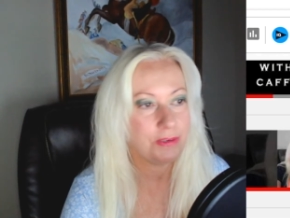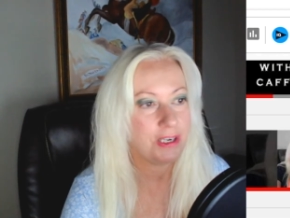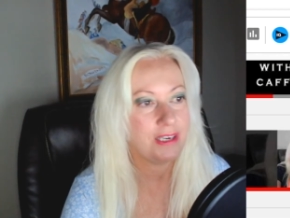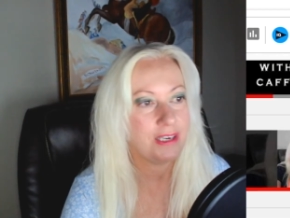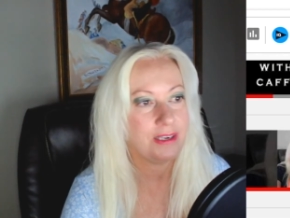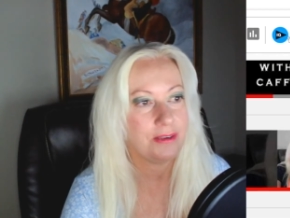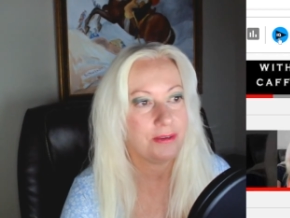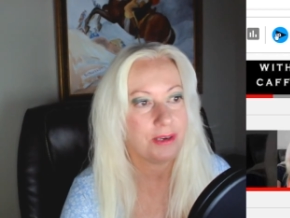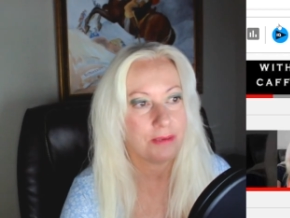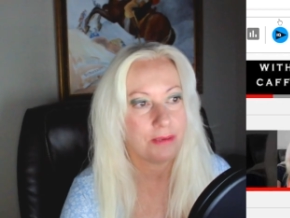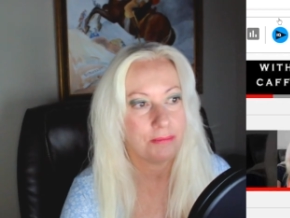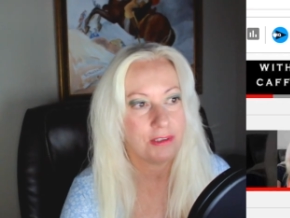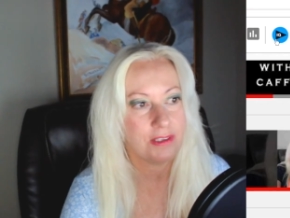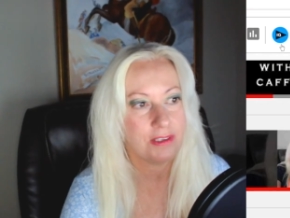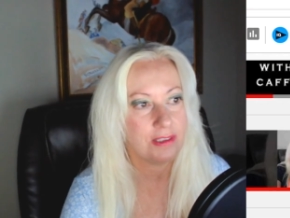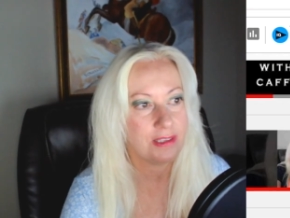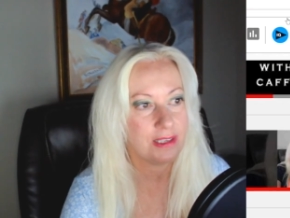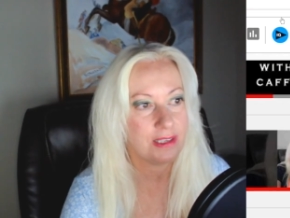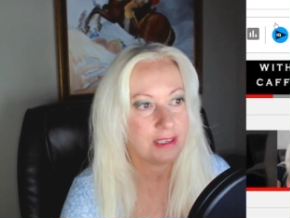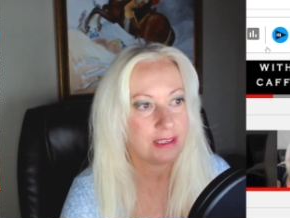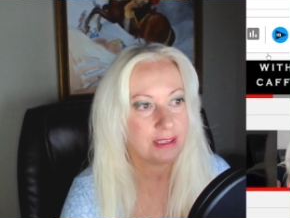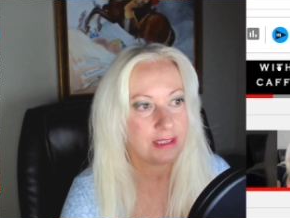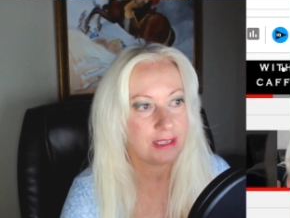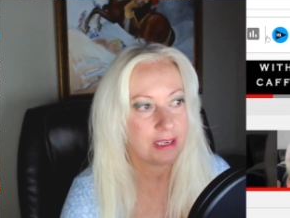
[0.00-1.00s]
But anyway, I'll put the
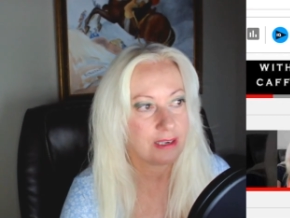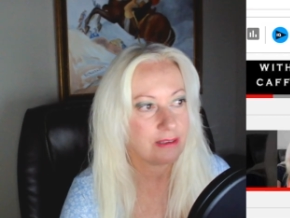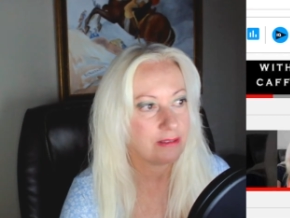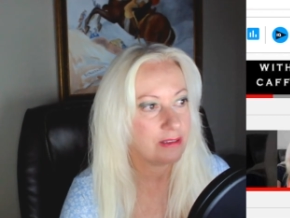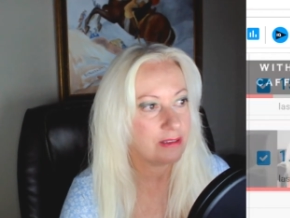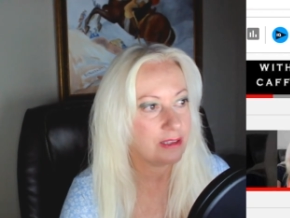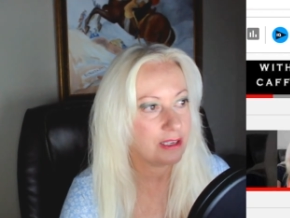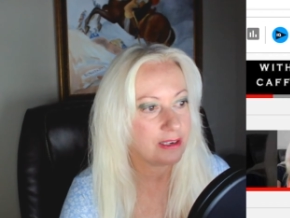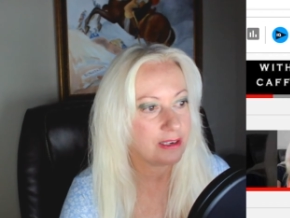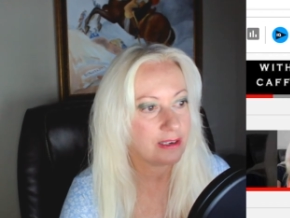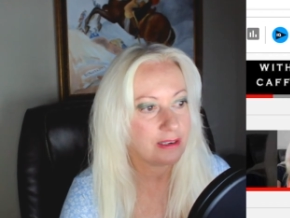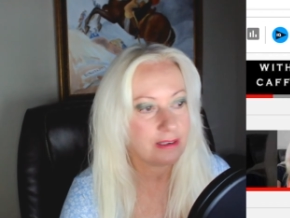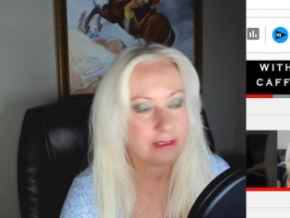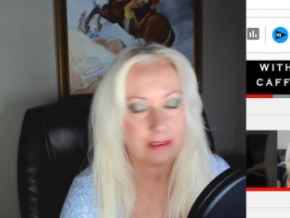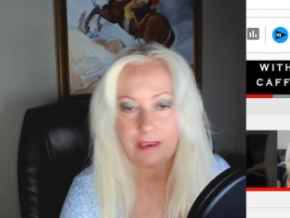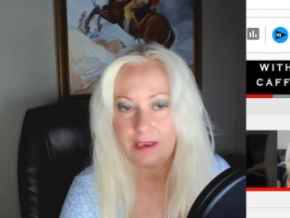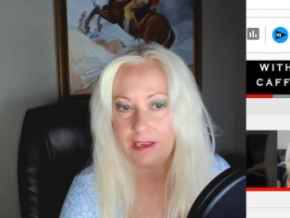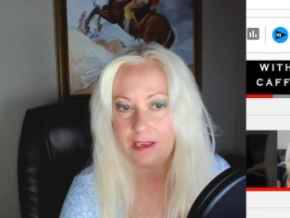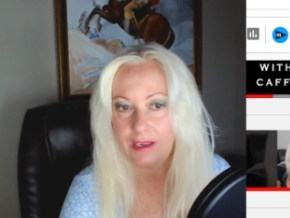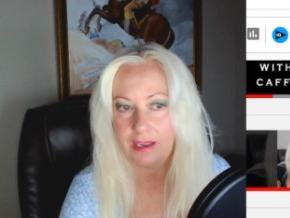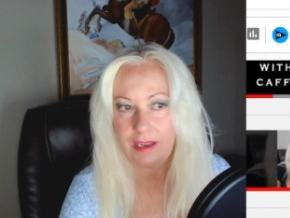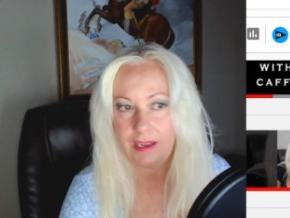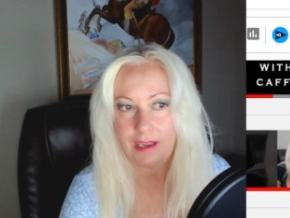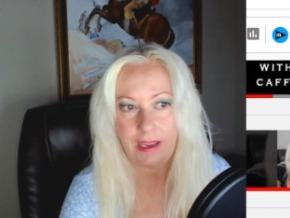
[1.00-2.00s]
link down there.
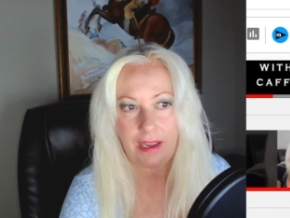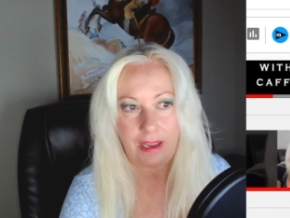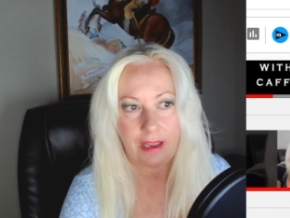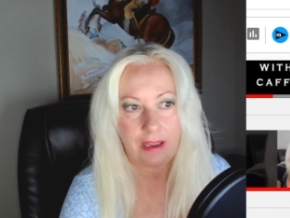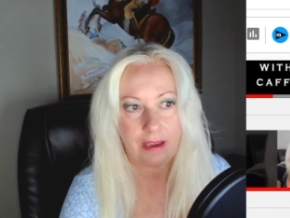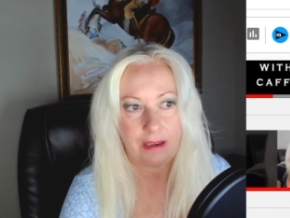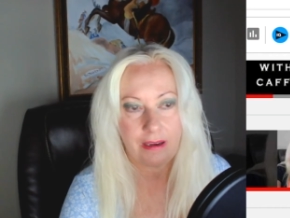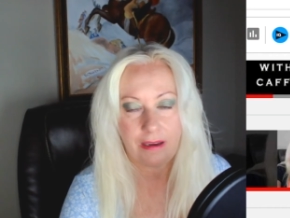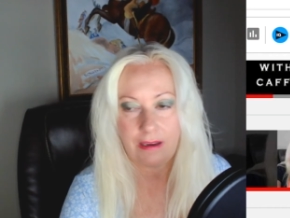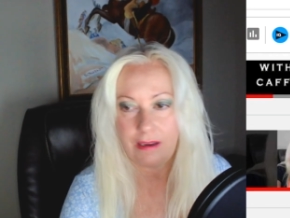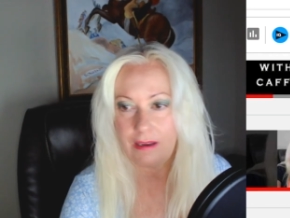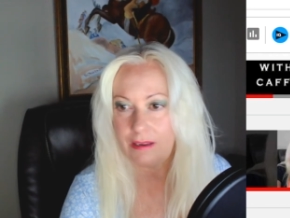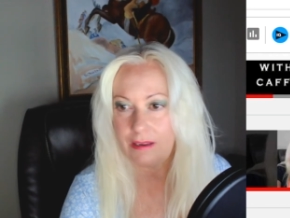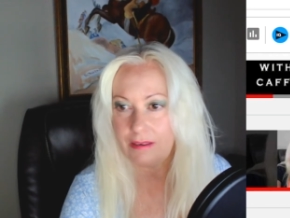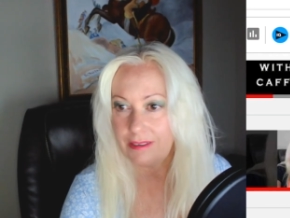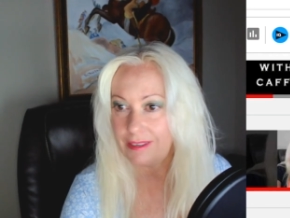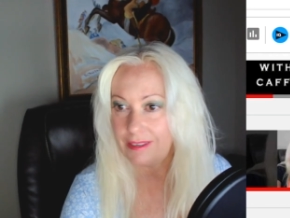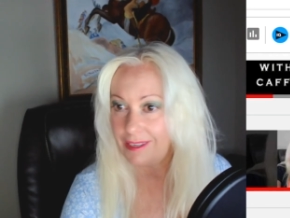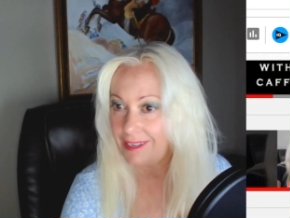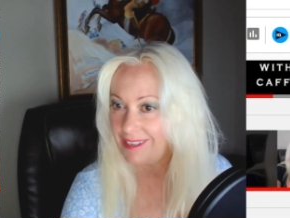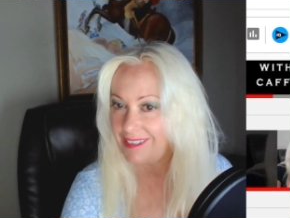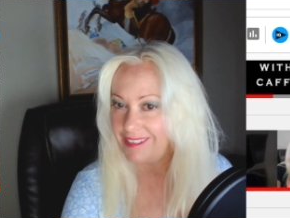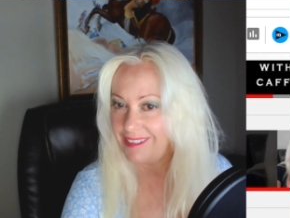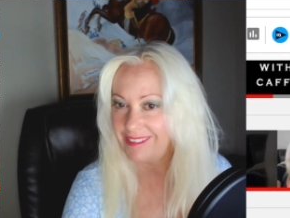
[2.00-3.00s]
And
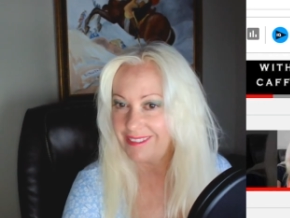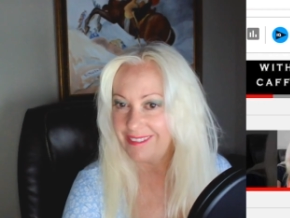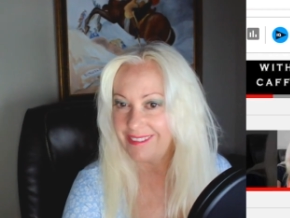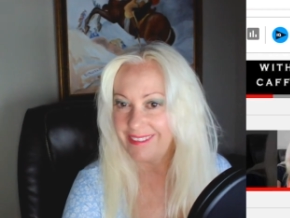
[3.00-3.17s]
yeah,